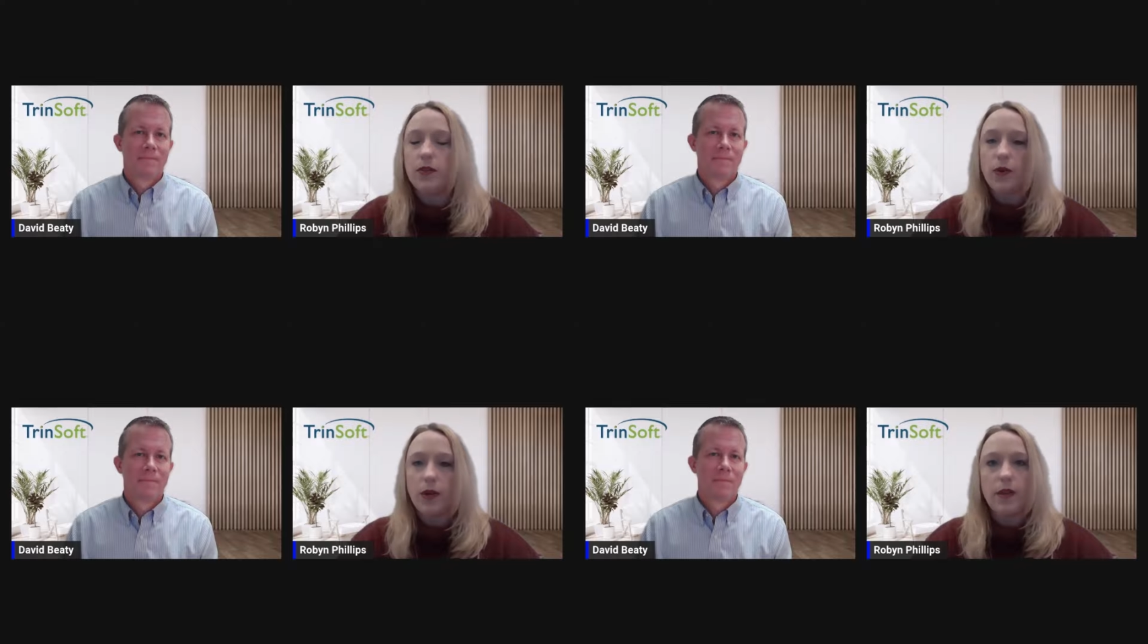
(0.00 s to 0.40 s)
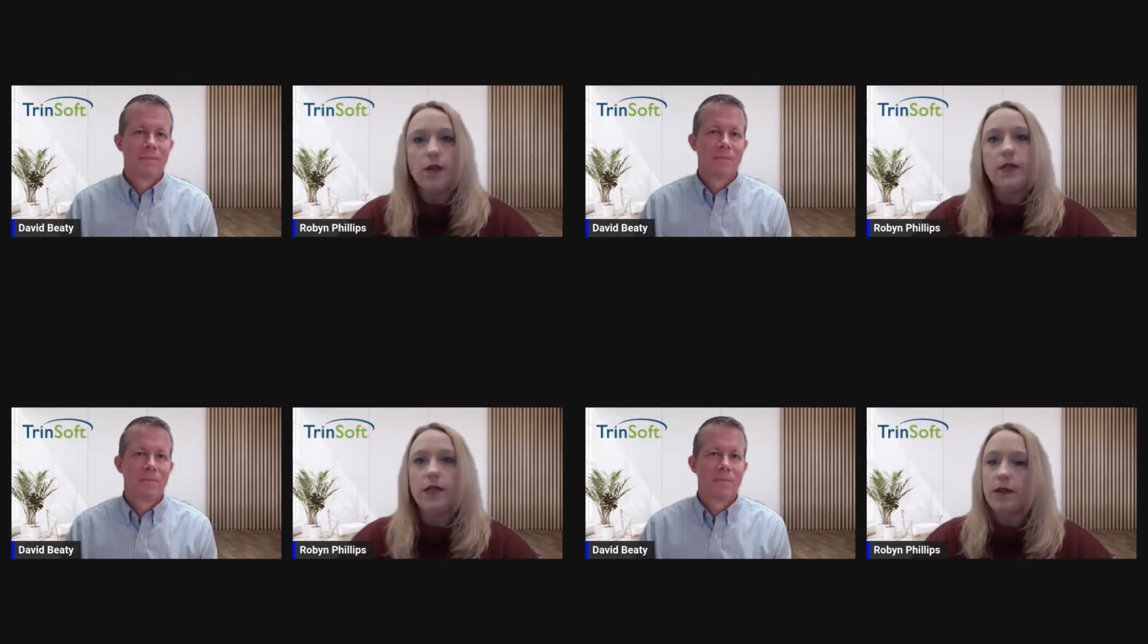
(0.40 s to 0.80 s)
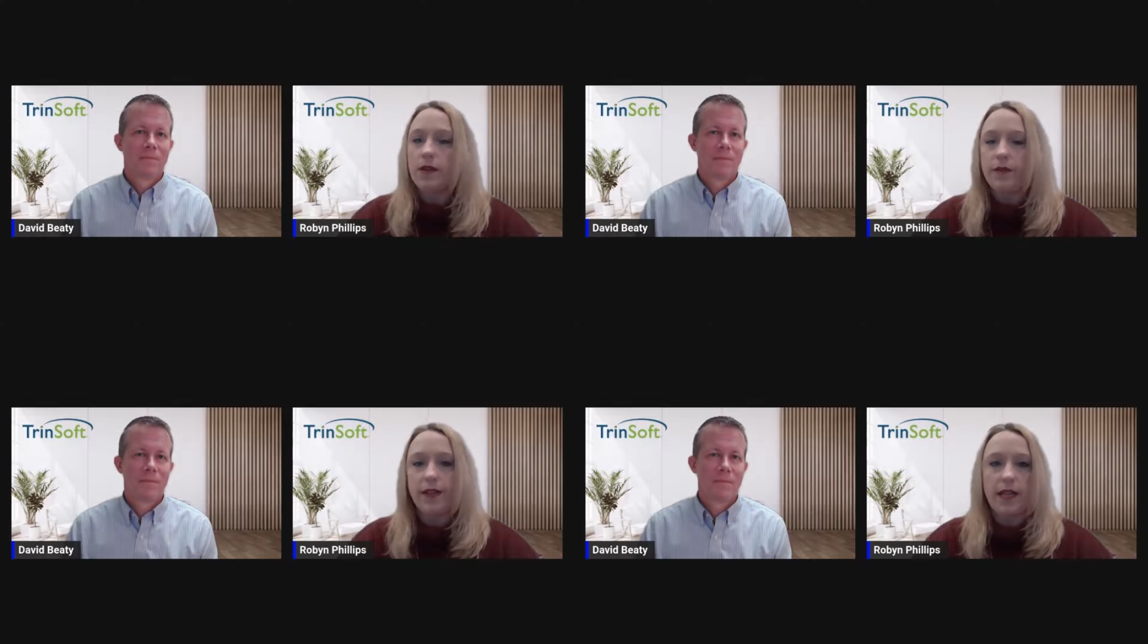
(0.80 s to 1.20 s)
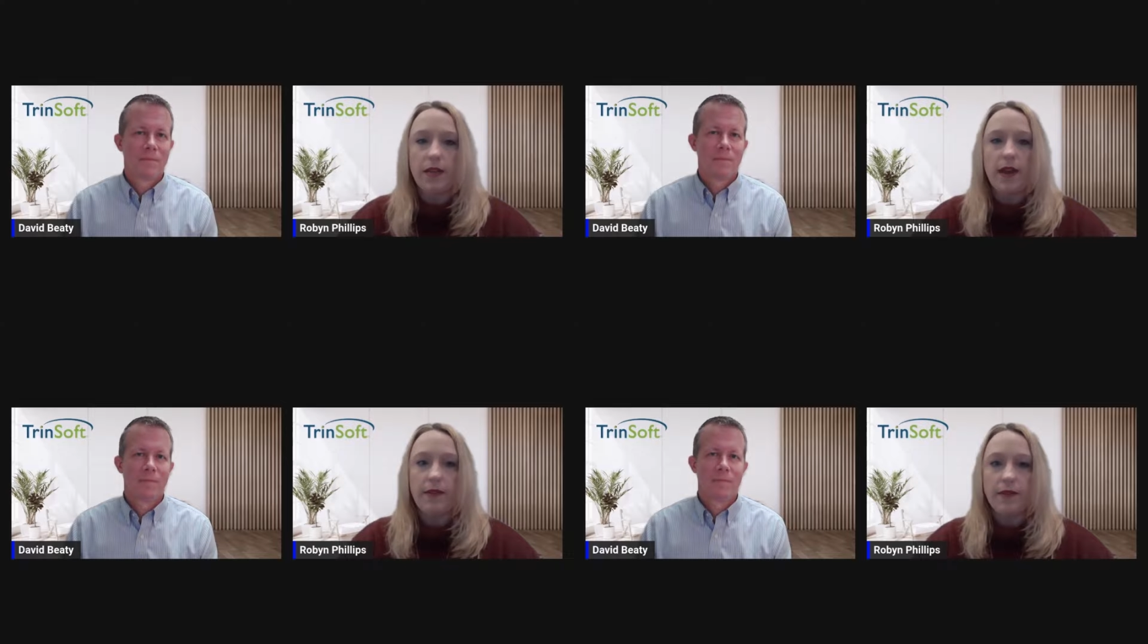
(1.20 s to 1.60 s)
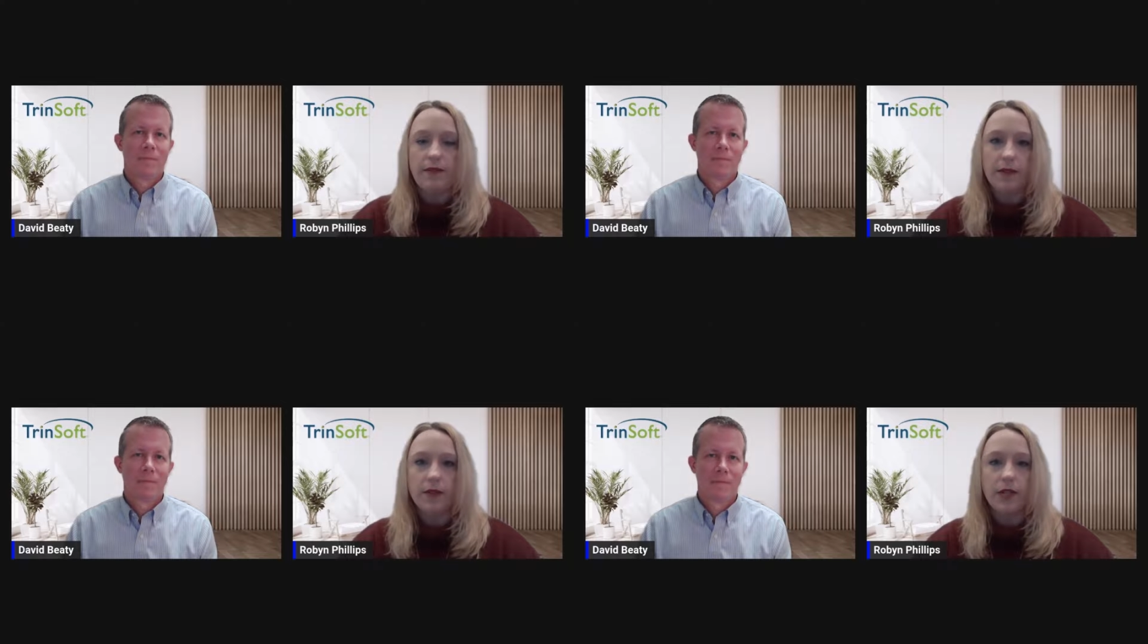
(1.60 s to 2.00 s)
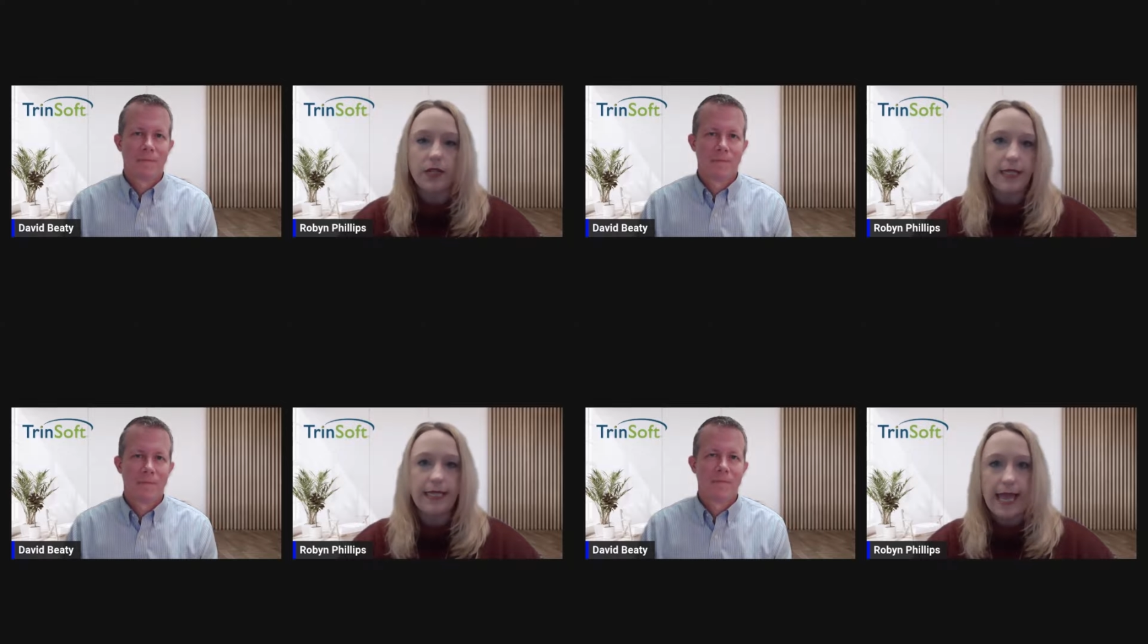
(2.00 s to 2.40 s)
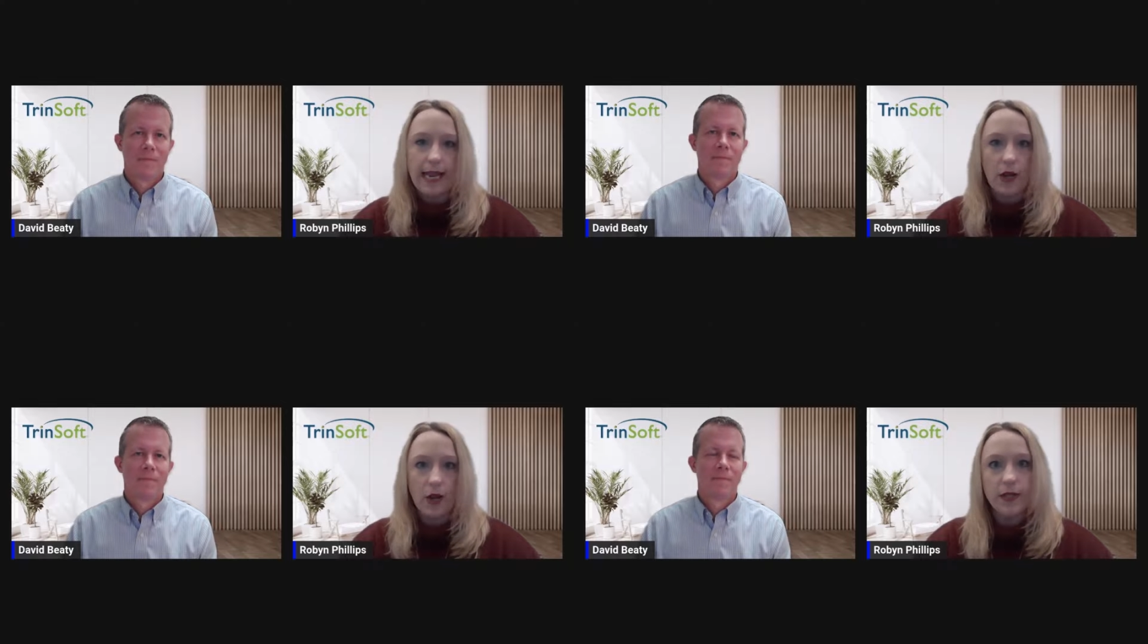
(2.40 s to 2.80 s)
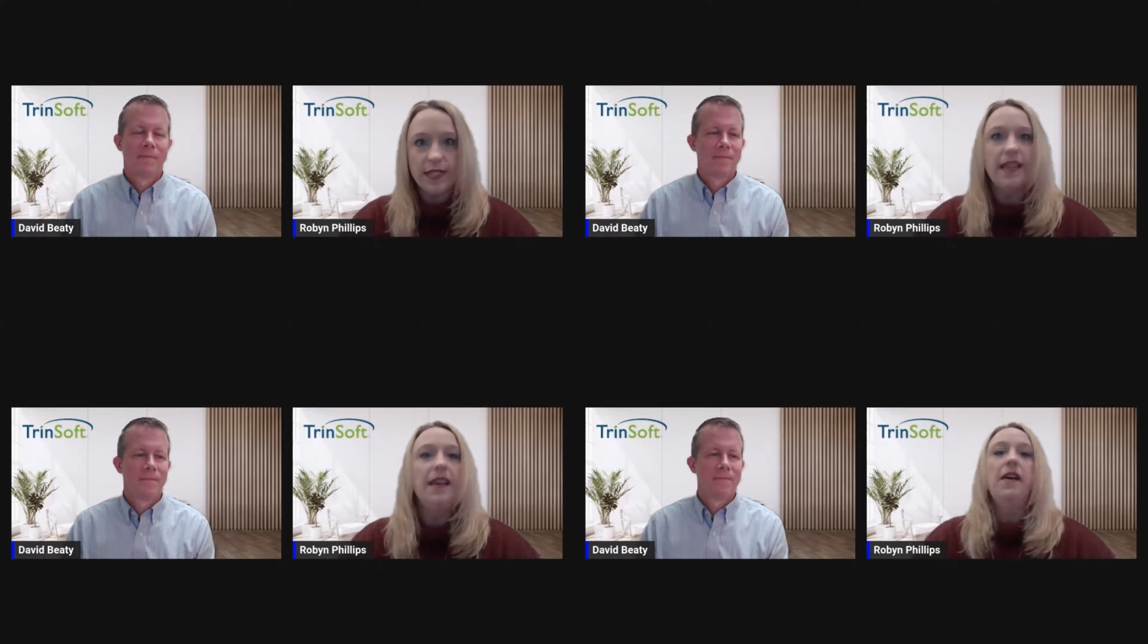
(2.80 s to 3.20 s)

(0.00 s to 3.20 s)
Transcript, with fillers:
Speaker 1: for you. So don't feel like you have to feverishly take notes.